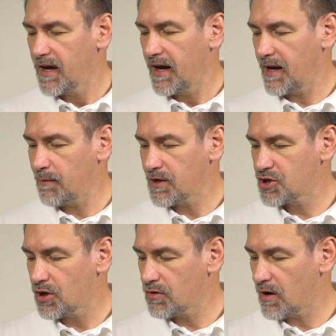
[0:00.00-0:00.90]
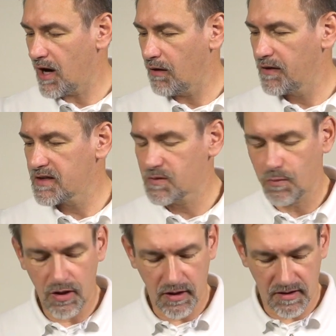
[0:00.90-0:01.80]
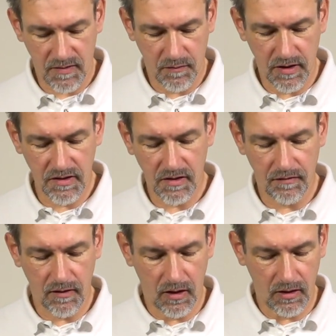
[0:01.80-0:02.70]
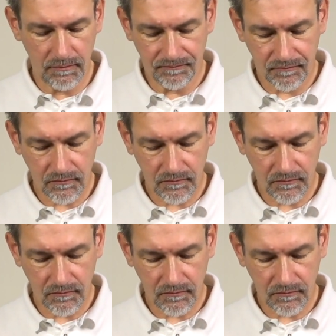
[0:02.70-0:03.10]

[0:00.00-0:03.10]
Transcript: and I will show you how this works. First of all,